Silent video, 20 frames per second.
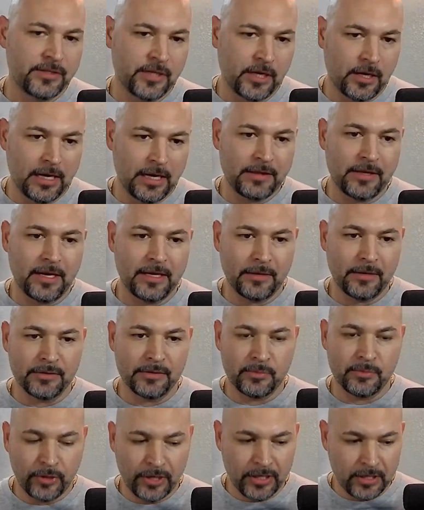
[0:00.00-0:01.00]
And so I thought that
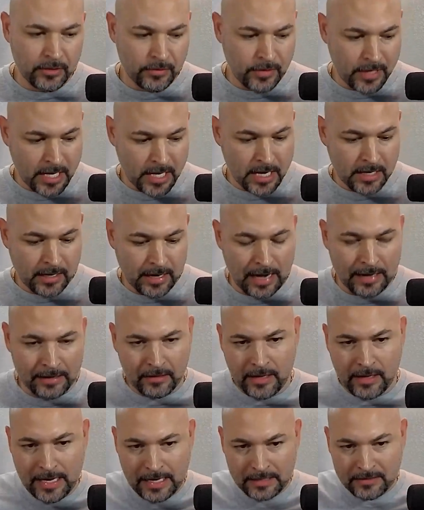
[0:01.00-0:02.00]
was pretty unique. I
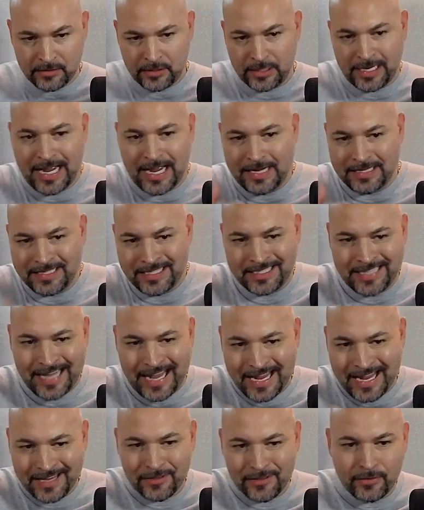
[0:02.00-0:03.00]
got to kind of
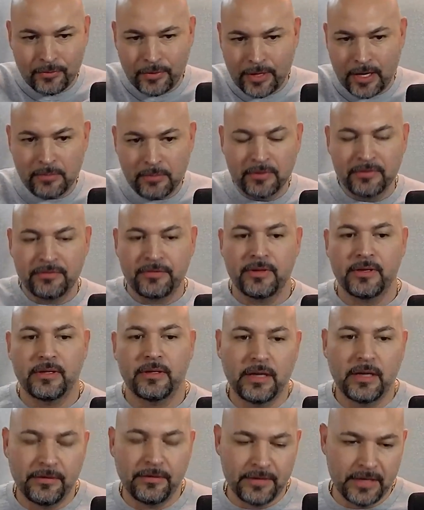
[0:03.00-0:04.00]
stay in the realm of
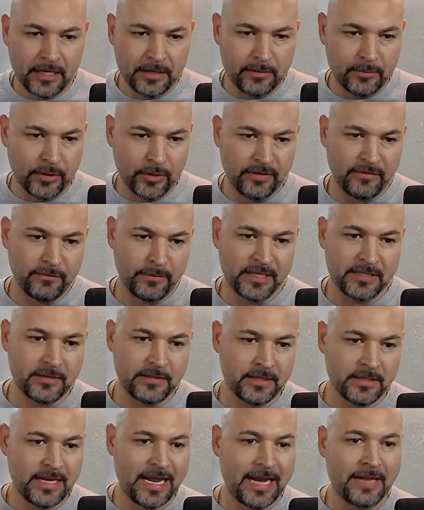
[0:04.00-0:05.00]
the automotive
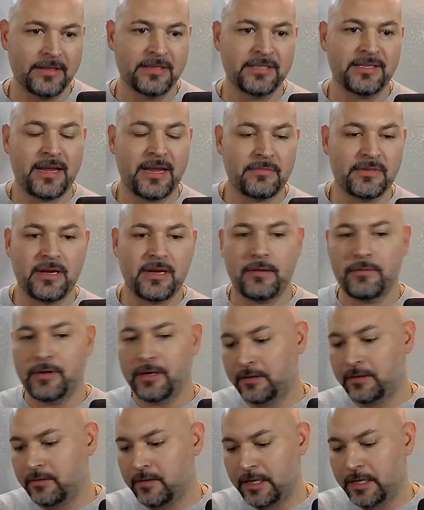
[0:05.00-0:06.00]
business, and at the same time, I
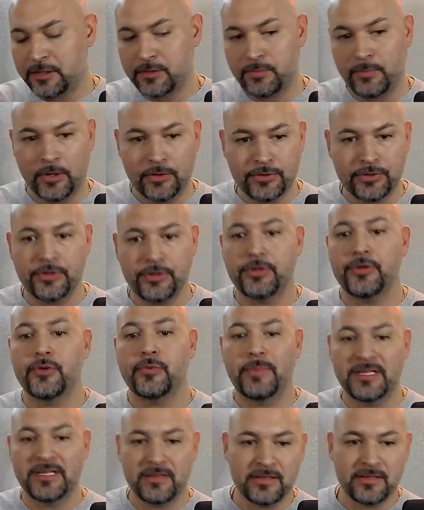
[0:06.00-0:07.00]
got exposure to
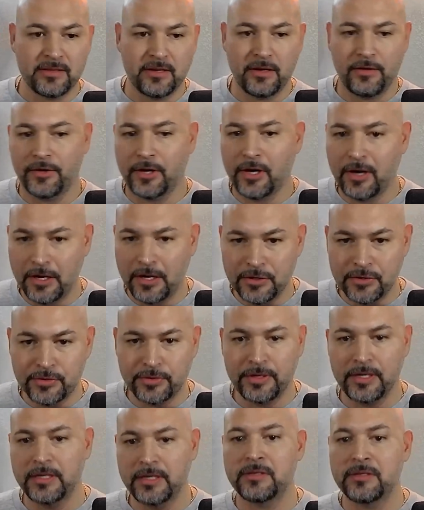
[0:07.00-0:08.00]
do business in other
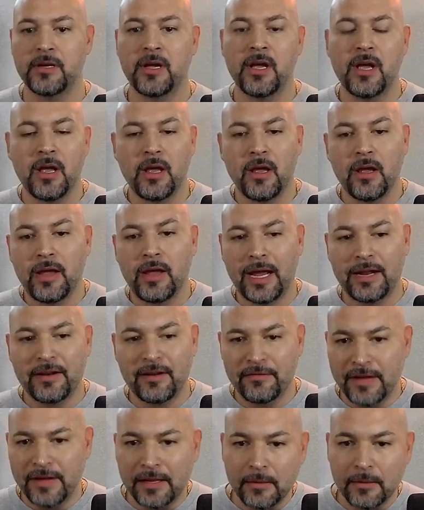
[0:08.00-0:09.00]
countries and
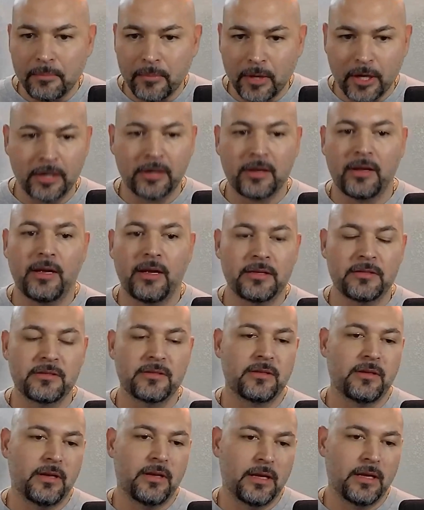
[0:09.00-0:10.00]
develop
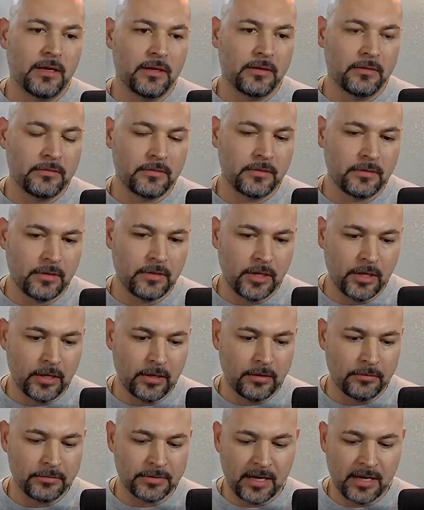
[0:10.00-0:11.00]
markets. And
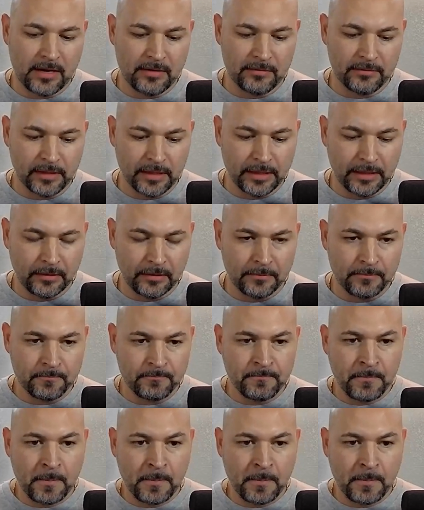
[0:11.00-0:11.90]
I was kind of like,